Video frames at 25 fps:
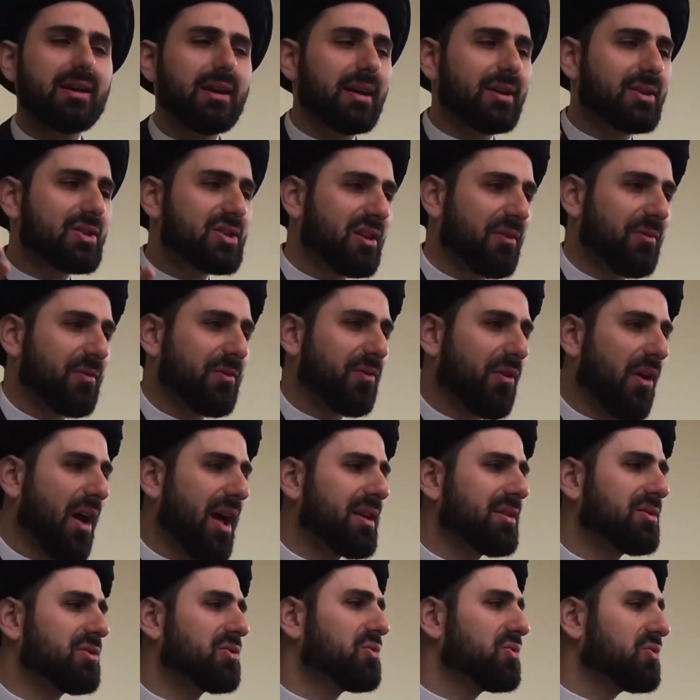it's a
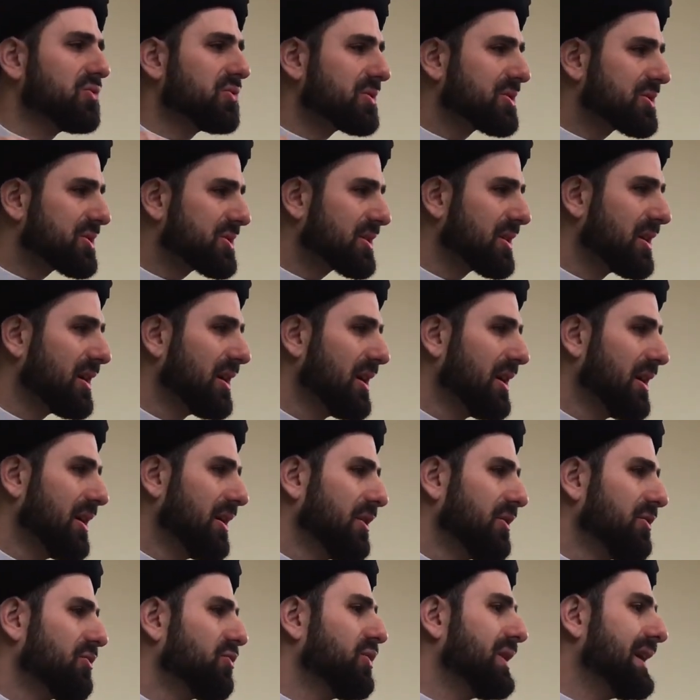friend who's
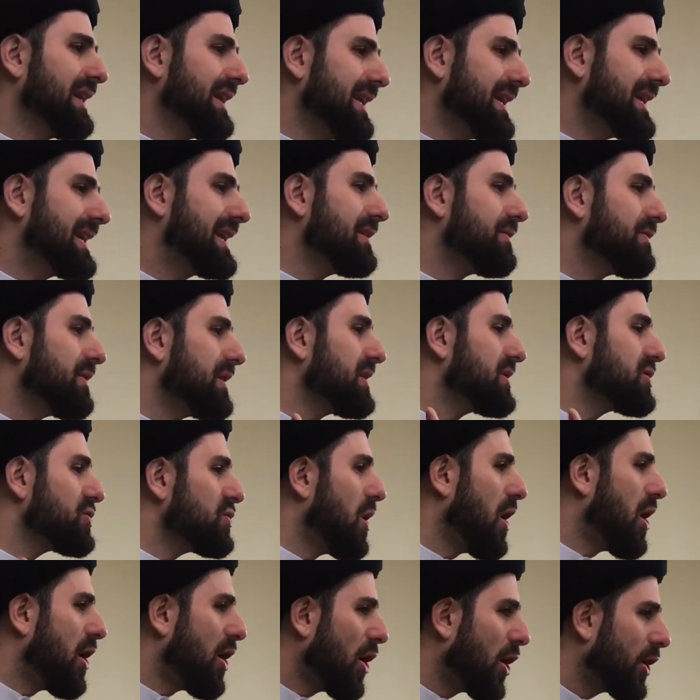really giving
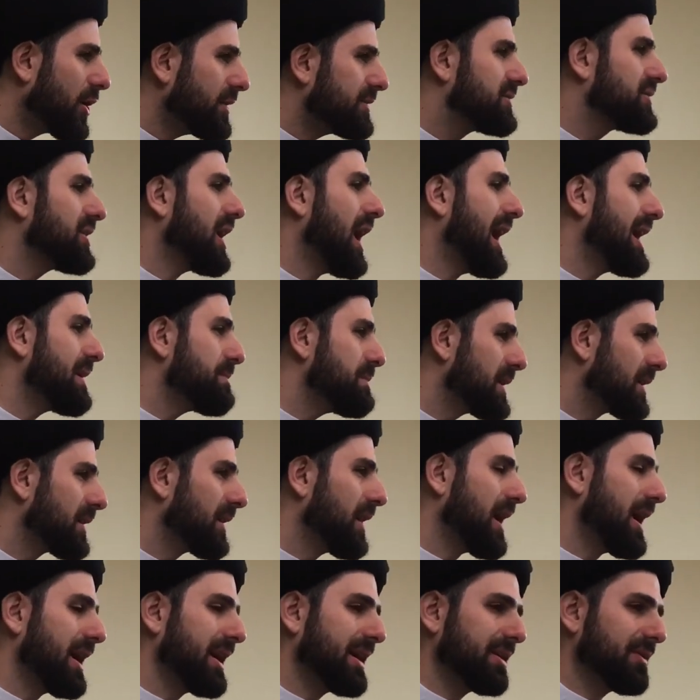you a hard time in
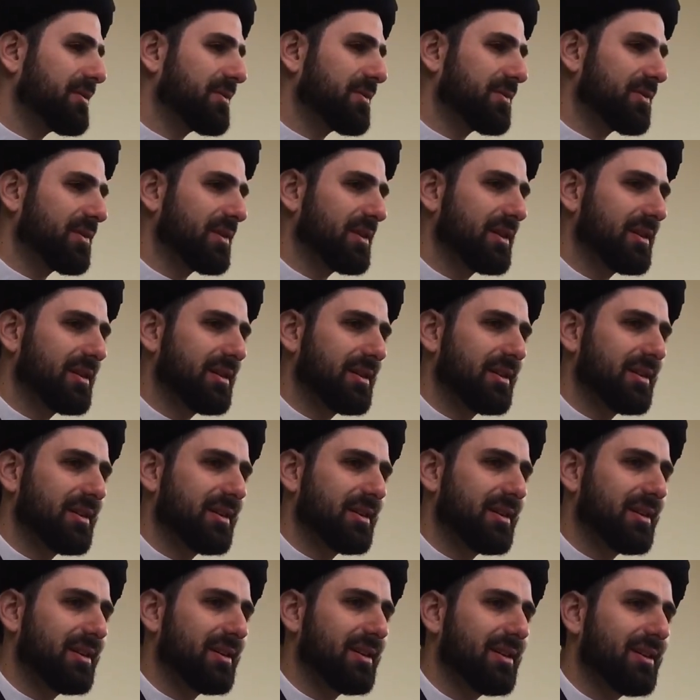life,
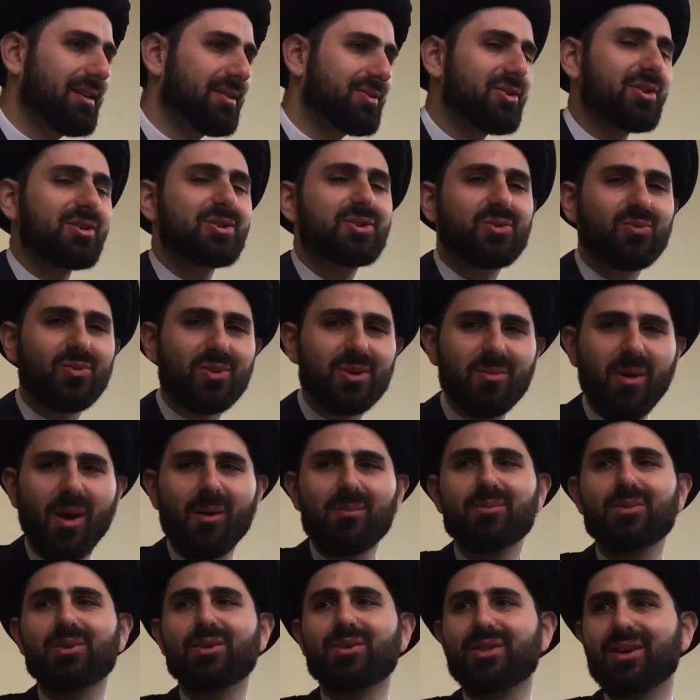just
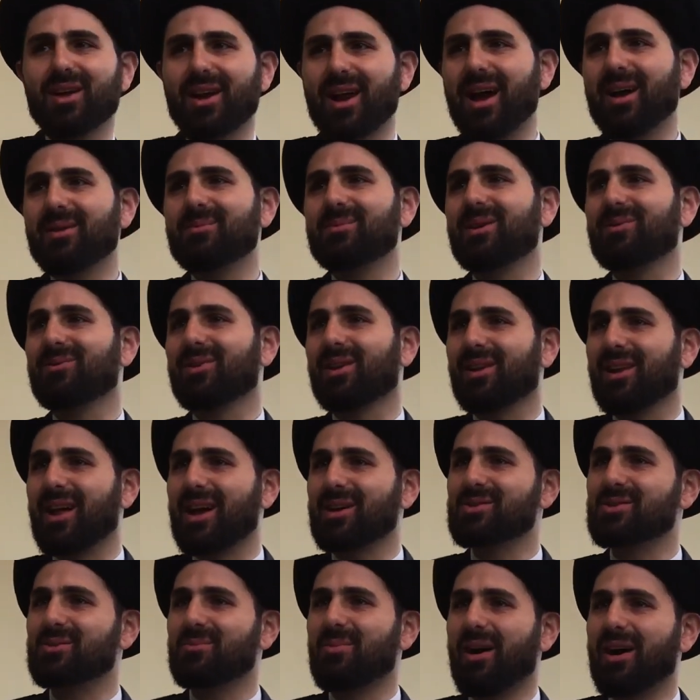remember the rahmah of
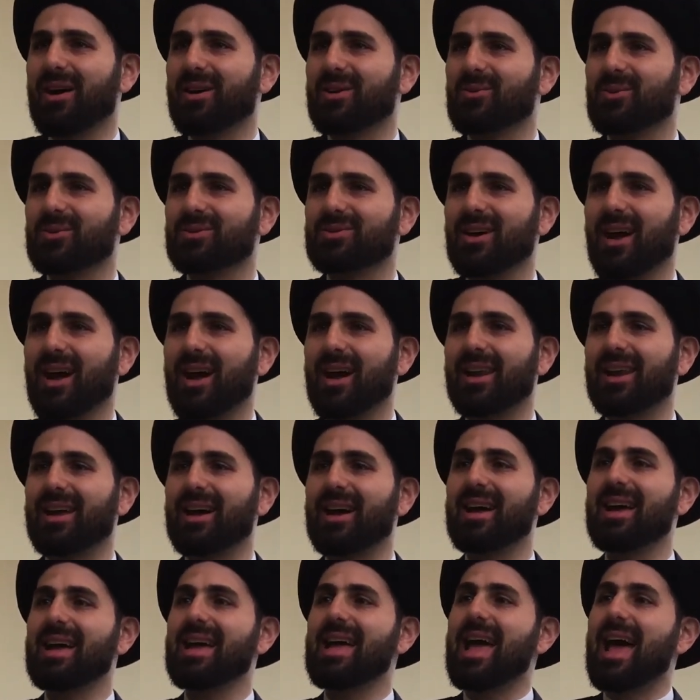Allah subhanahu wa
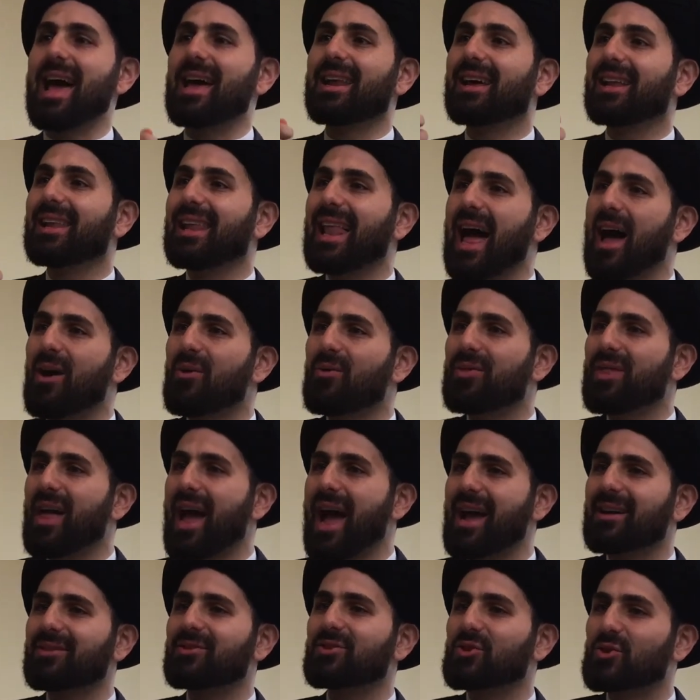ta'ala and allow
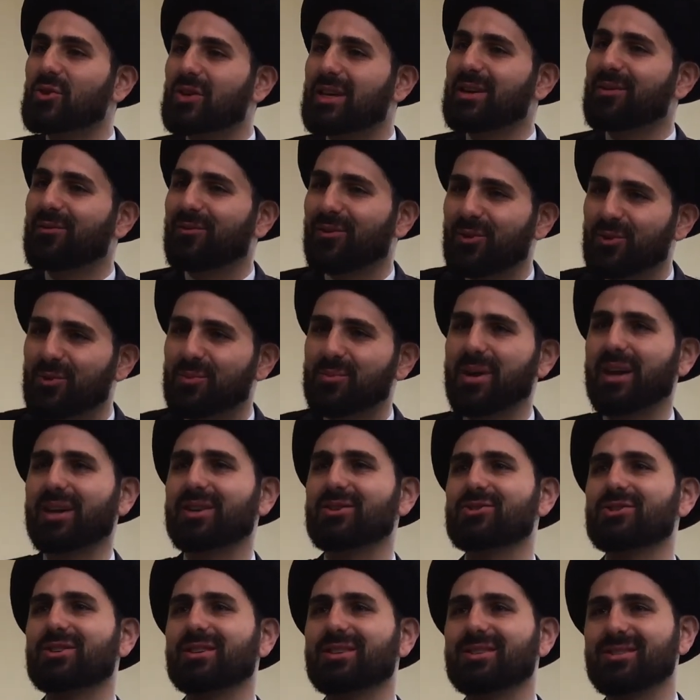that to give you
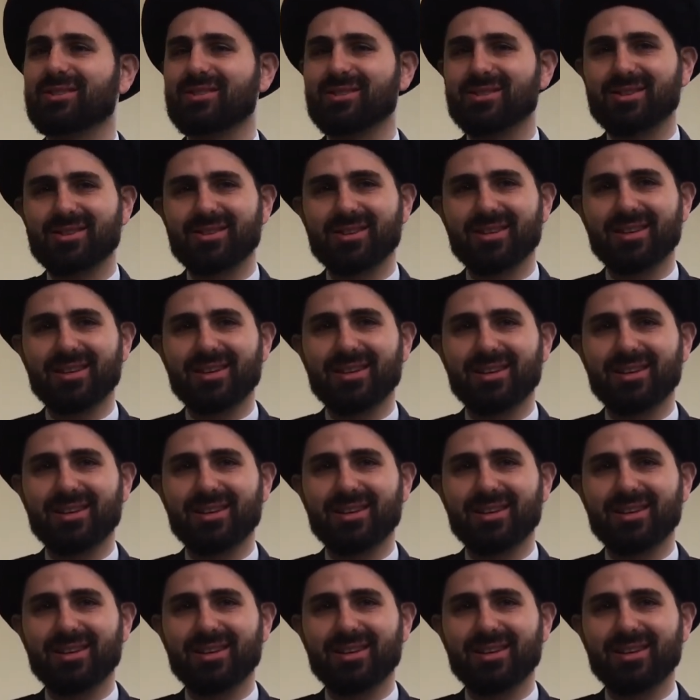patience.